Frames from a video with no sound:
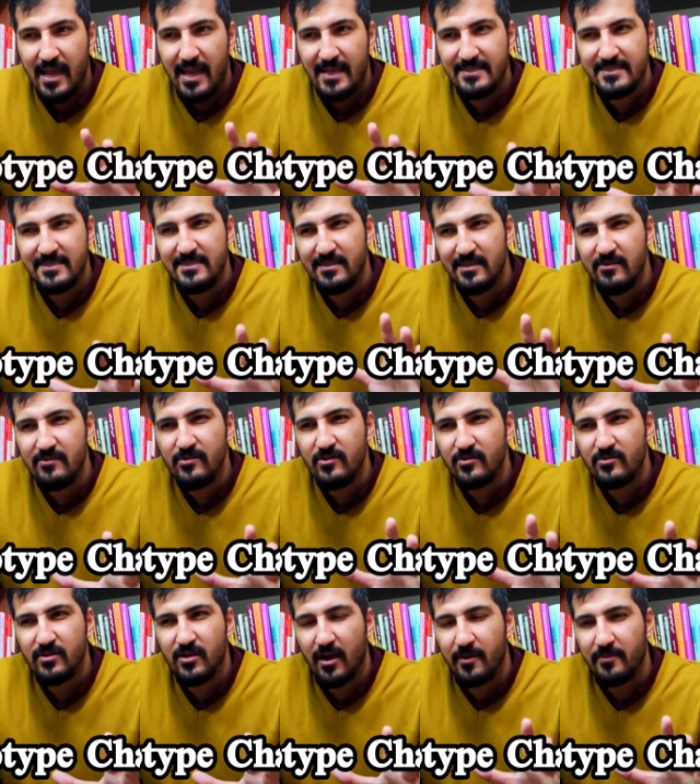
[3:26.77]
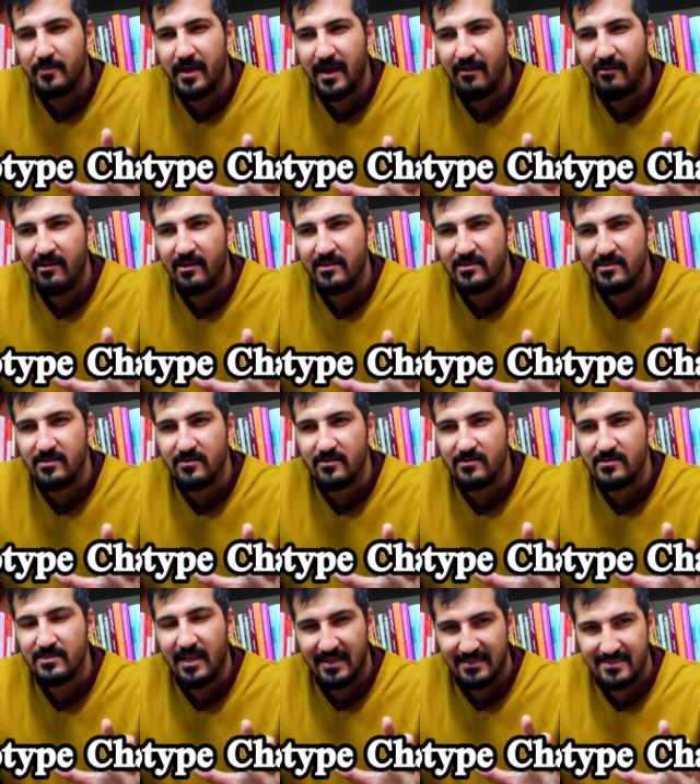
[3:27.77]
Stereotype
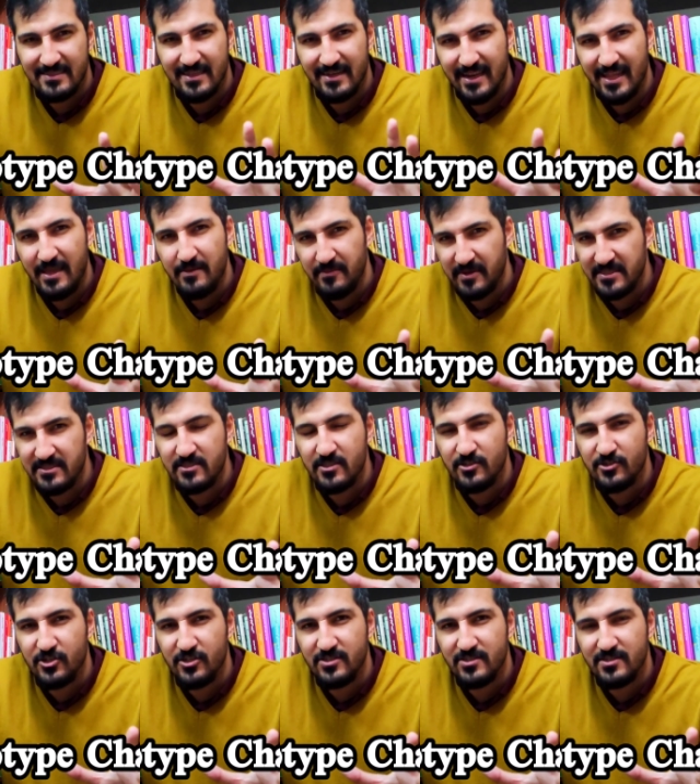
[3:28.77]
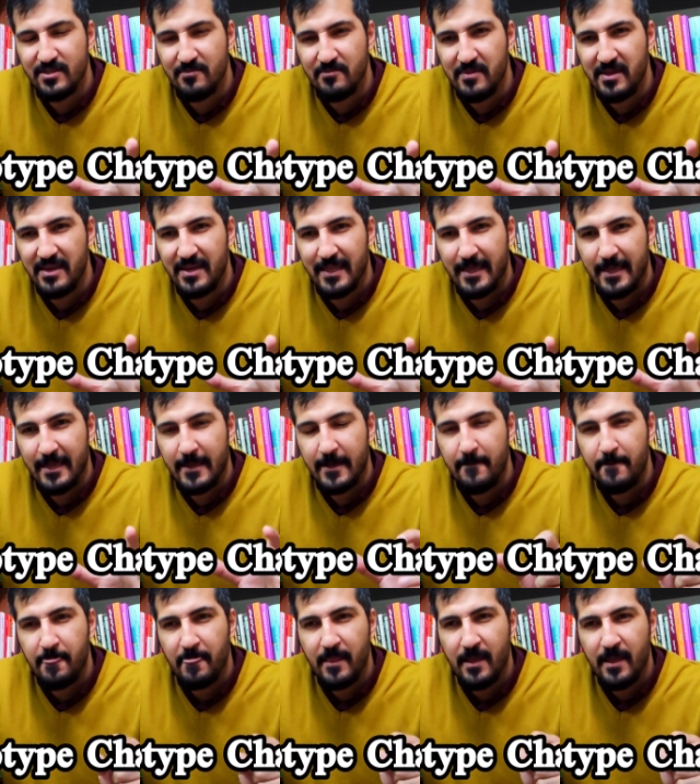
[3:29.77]
characters, as the name may suggest the meaning,